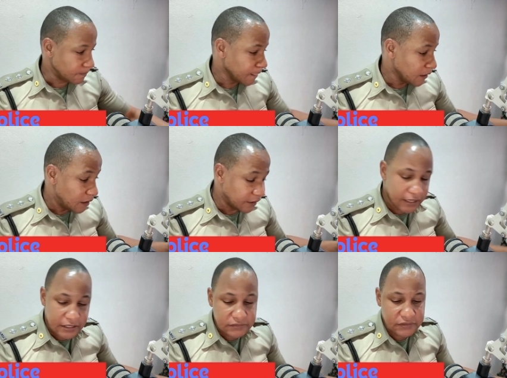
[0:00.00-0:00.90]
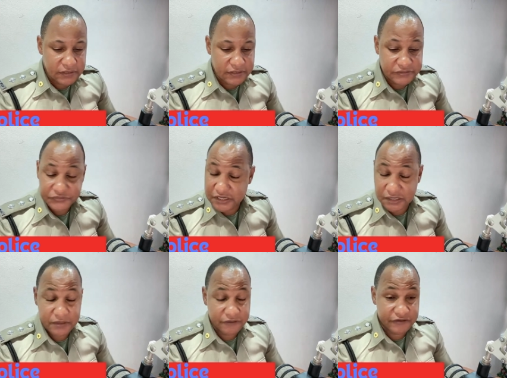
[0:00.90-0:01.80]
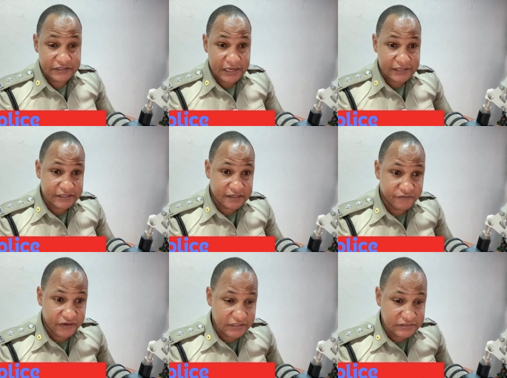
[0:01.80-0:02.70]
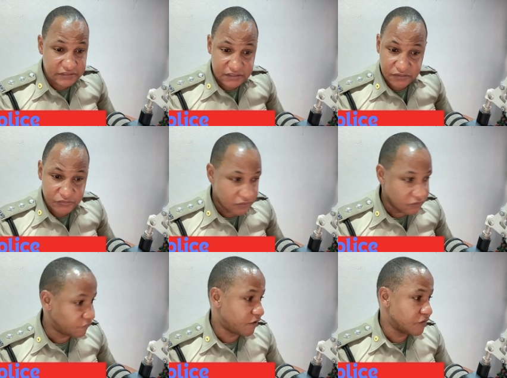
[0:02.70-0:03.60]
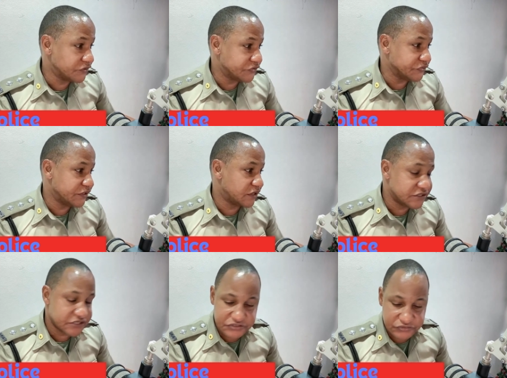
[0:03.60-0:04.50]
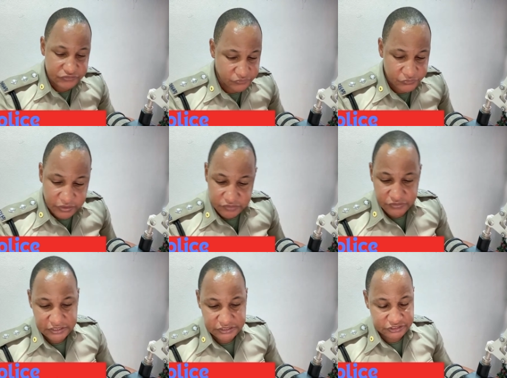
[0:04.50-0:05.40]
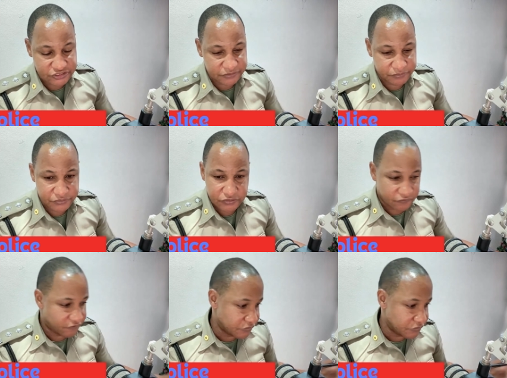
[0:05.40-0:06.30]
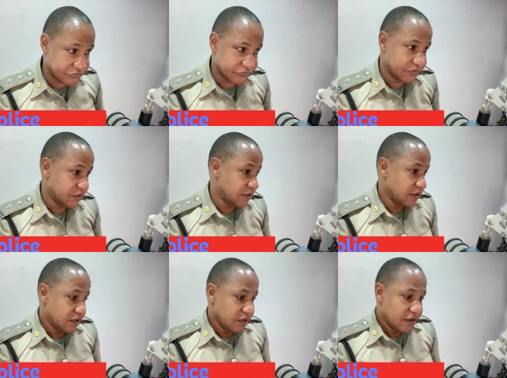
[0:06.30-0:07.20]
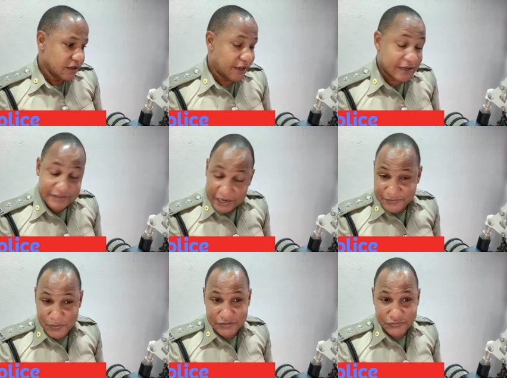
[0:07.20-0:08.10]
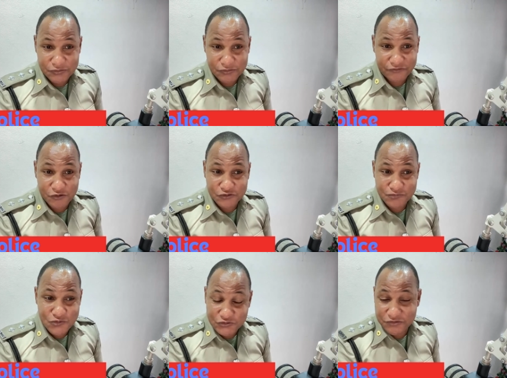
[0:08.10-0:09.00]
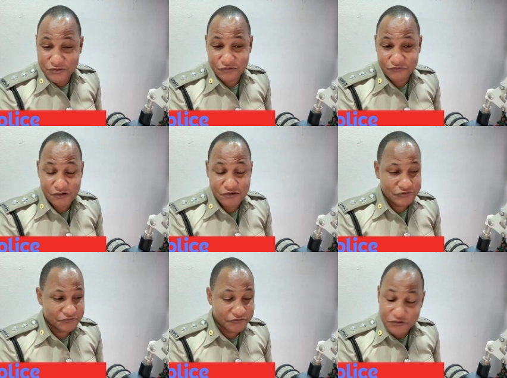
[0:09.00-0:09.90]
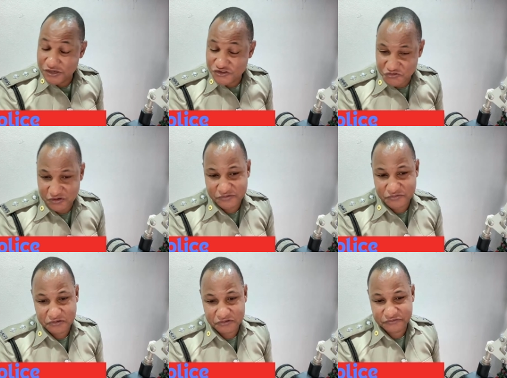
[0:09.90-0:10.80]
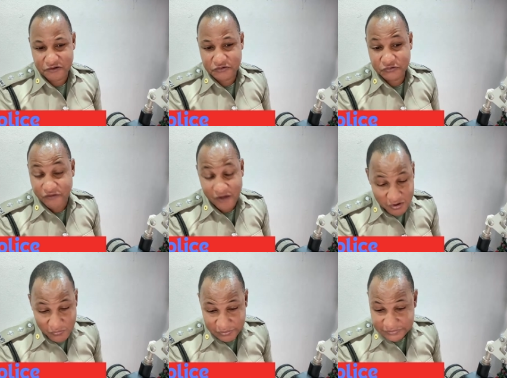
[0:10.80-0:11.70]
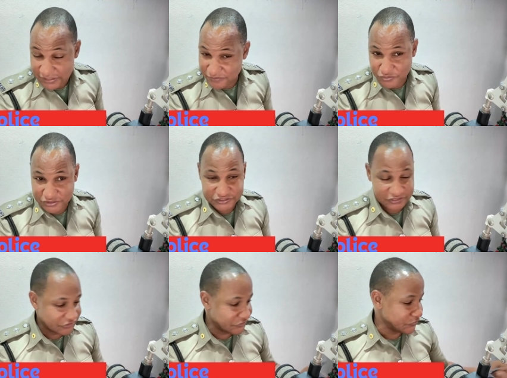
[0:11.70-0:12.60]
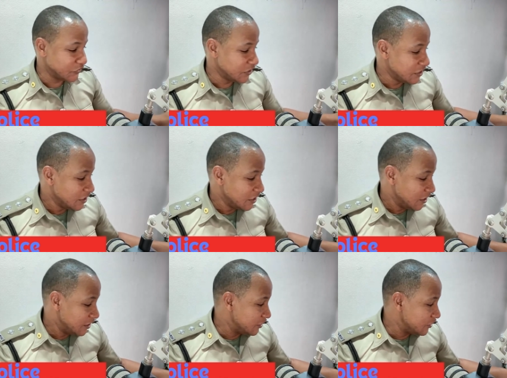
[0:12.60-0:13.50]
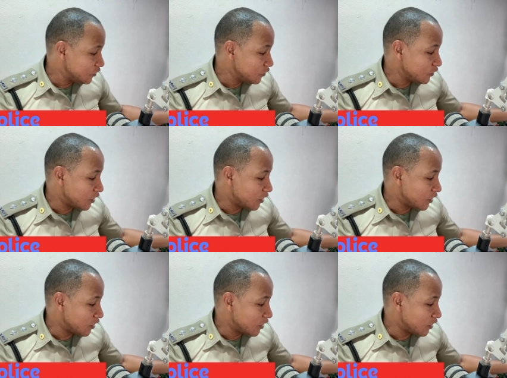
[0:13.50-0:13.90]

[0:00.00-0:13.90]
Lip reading: Again, it is going to be a fantastic event. We look forward to the continued working relationship. We look forward to excitement. We look forward to music. We look forward to food and drink. We look forward to fireworks celebration. So you